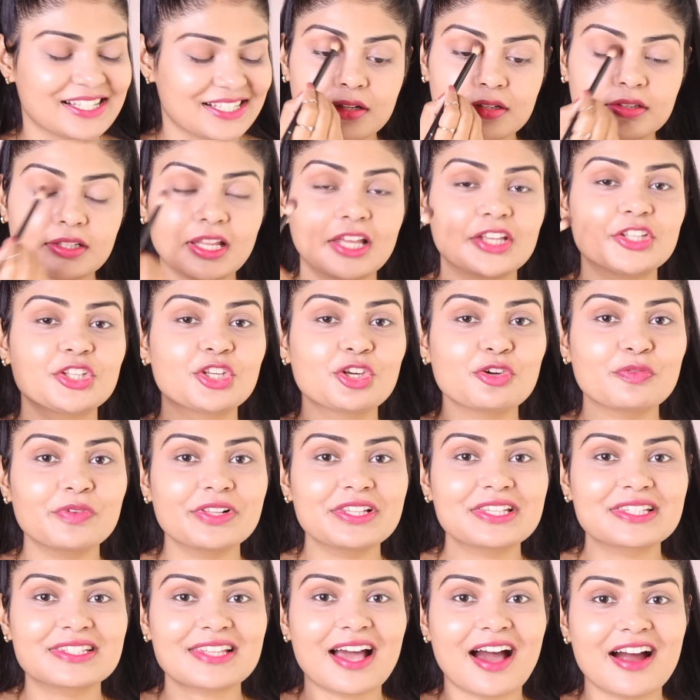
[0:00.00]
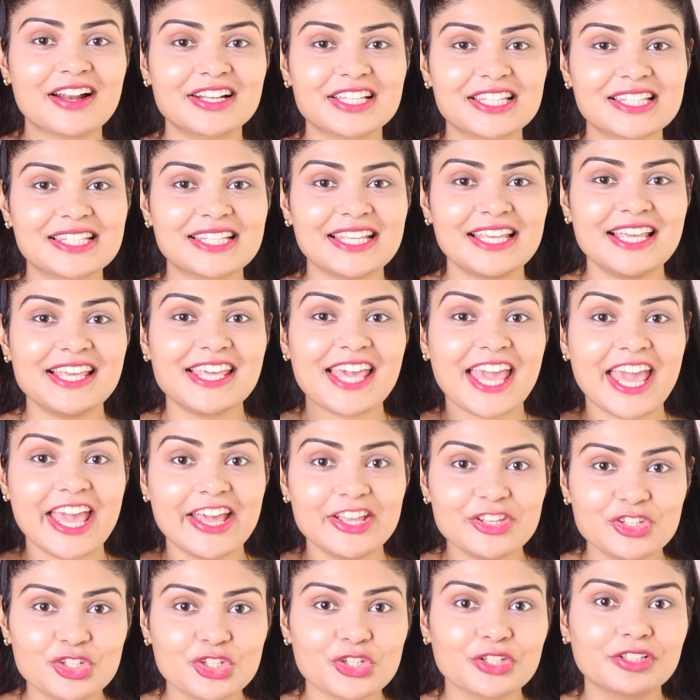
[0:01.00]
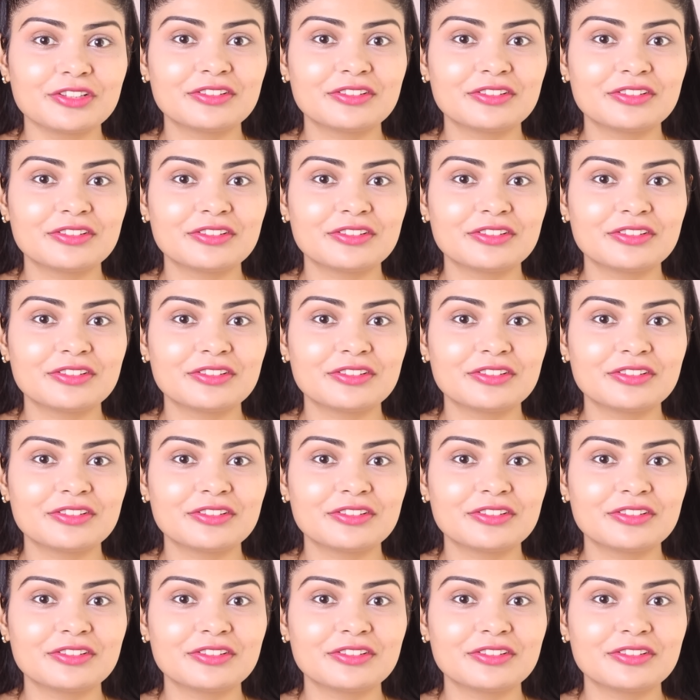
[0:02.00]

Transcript: Like, you will start seeing angel